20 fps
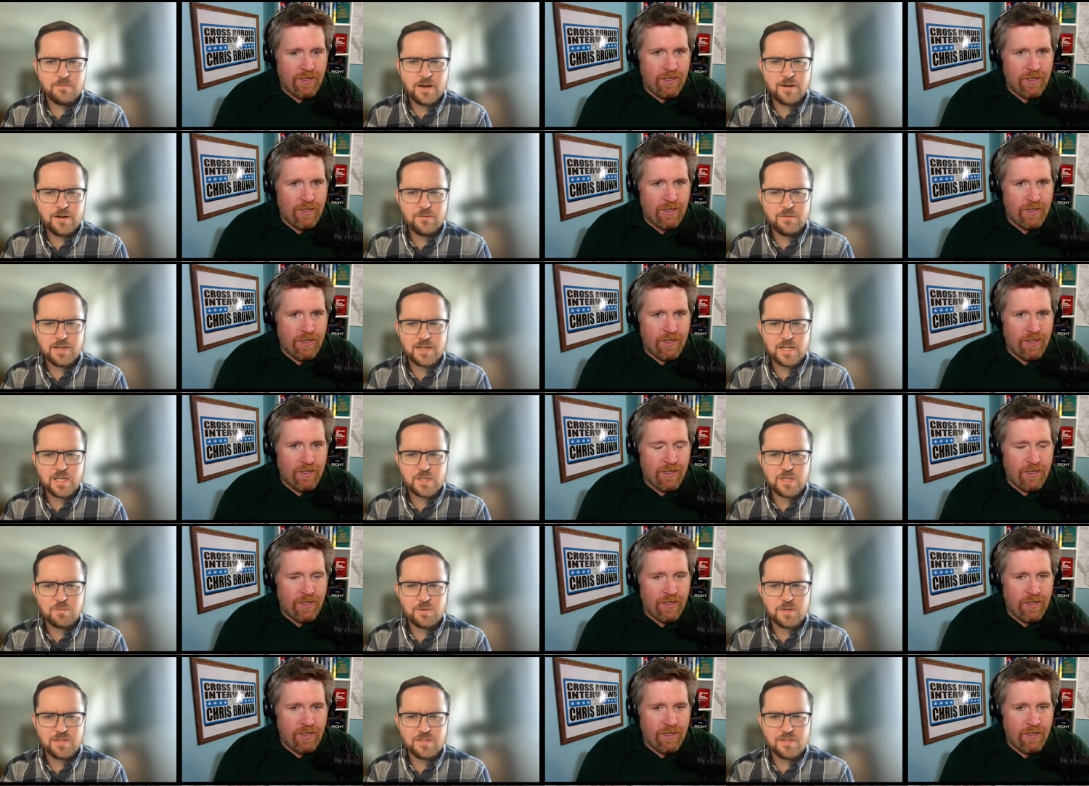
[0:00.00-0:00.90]
Speaker 1: I don't think
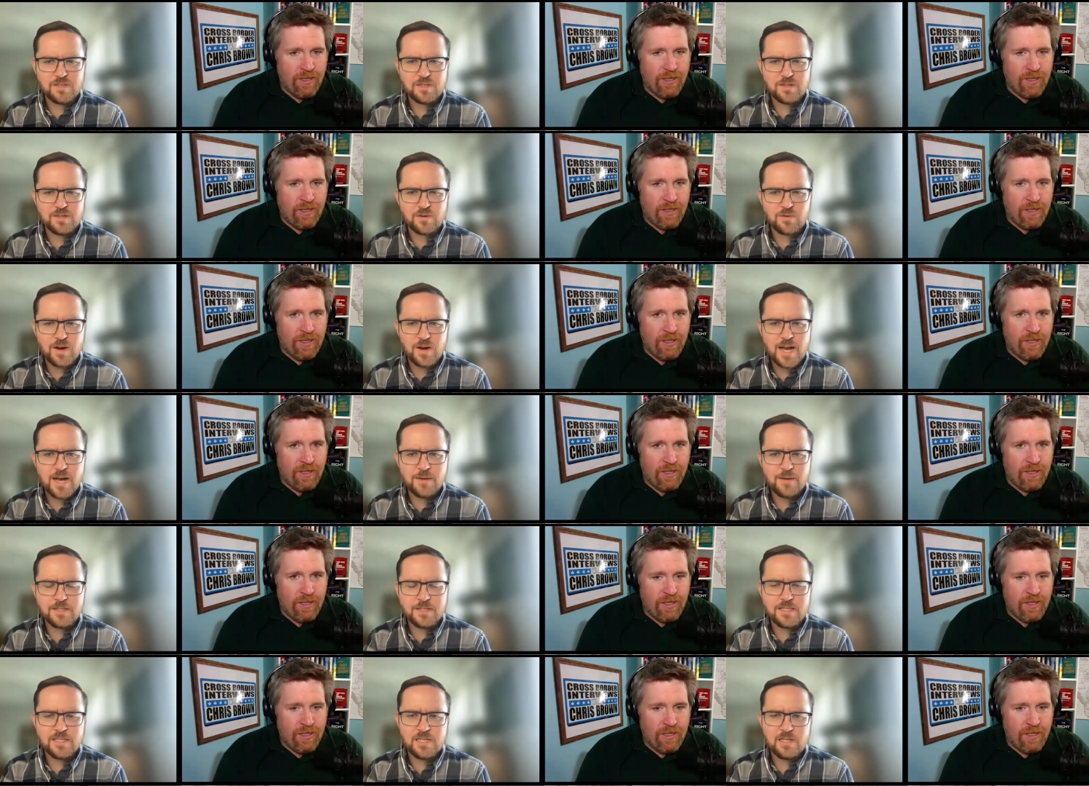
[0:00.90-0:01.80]
it's been
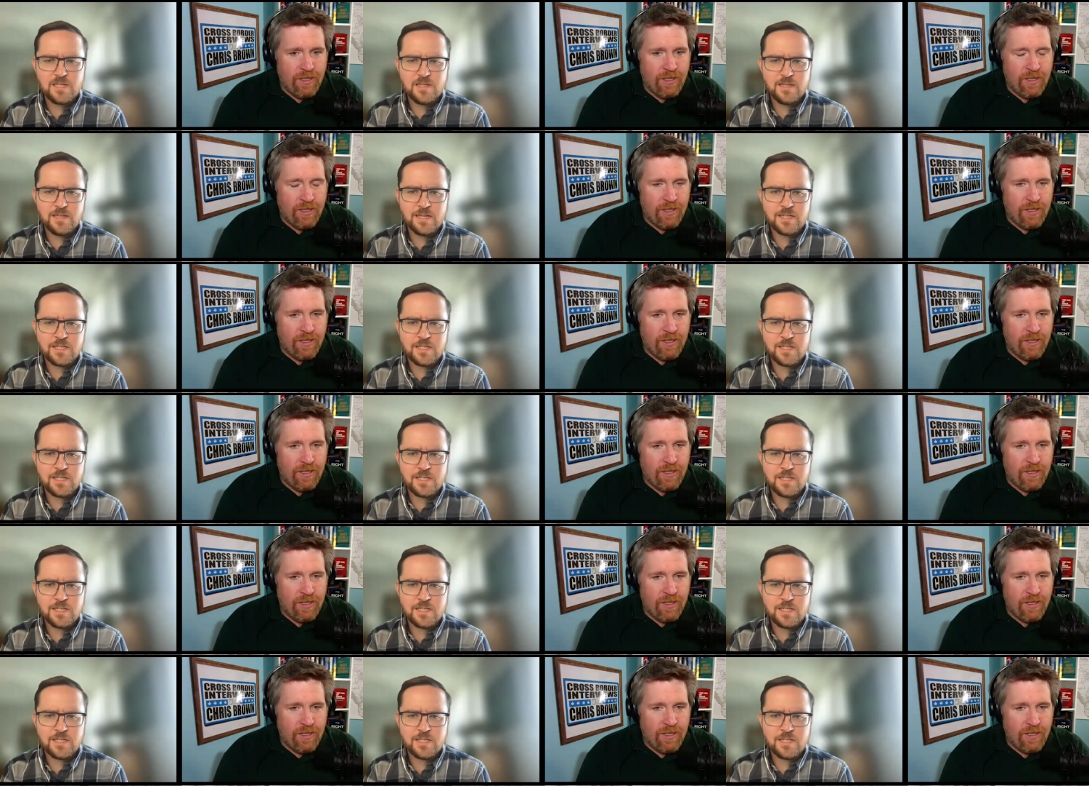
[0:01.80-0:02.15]
scrapped. It's still in